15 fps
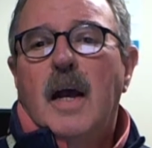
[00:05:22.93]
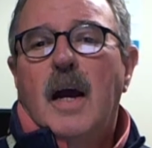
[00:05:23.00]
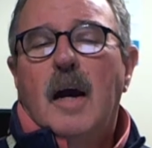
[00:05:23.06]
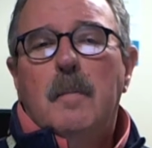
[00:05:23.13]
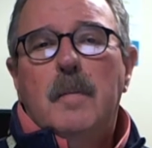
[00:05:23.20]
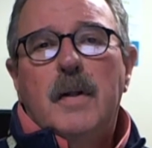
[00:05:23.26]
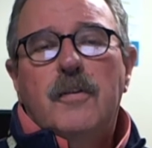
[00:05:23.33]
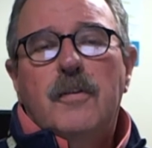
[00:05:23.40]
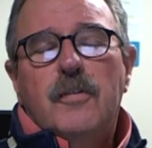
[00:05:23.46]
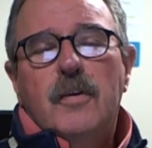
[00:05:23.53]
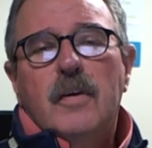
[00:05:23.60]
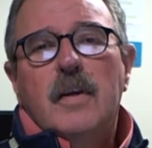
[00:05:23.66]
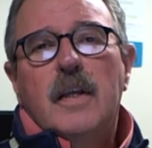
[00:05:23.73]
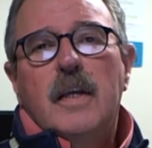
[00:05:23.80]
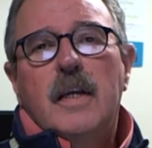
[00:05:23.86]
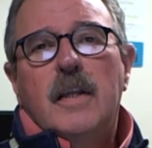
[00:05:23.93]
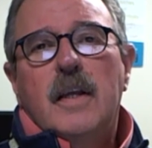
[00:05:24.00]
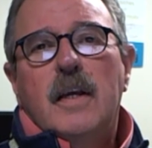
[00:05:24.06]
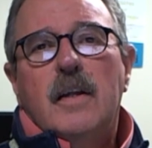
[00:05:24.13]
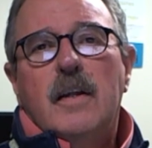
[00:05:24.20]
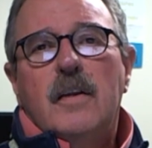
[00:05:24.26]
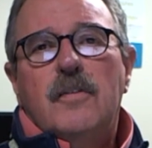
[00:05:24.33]
Uh, but certainly
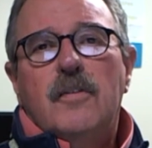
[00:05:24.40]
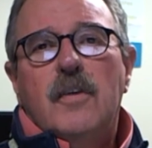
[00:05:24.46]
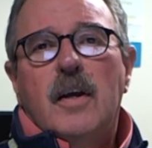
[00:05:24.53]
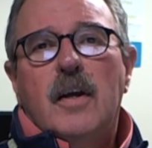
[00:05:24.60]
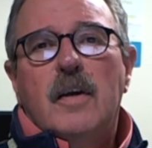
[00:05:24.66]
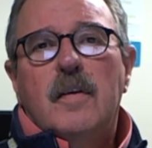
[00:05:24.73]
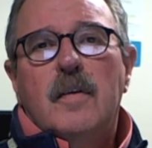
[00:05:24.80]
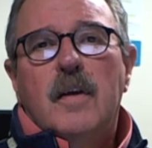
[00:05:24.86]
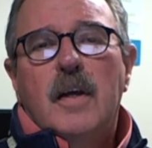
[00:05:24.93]
it's uh,